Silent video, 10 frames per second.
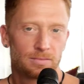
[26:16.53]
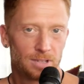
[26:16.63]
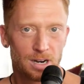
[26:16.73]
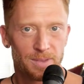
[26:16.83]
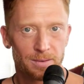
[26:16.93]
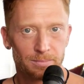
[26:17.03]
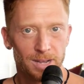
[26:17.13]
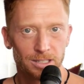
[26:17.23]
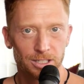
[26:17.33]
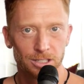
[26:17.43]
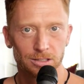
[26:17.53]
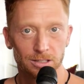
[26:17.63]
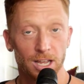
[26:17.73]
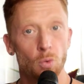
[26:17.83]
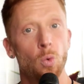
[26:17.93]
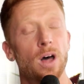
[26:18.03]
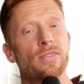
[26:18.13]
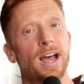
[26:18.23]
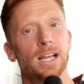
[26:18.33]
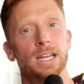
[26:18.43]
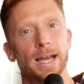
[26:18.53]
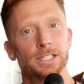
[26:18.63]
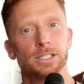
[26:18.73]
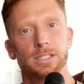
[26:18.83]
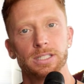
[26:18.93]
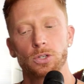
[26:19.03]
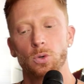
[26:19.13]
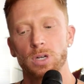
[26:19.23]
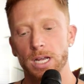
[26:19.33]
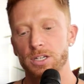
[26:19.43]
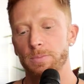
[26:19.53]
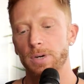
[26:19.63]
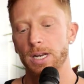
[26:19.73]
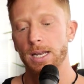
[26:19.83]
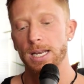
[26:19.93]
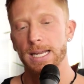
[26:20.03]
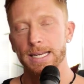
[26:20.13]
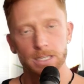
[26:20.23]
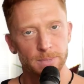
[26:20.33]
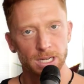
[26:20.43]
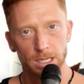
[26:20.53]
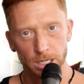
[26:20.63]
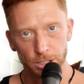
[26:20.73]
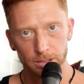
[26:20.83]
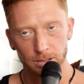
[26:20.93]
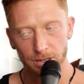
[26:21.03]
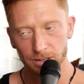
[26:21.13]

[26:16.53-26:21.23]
a lot of men just like want that connection, sexual connection, but an intimate connection,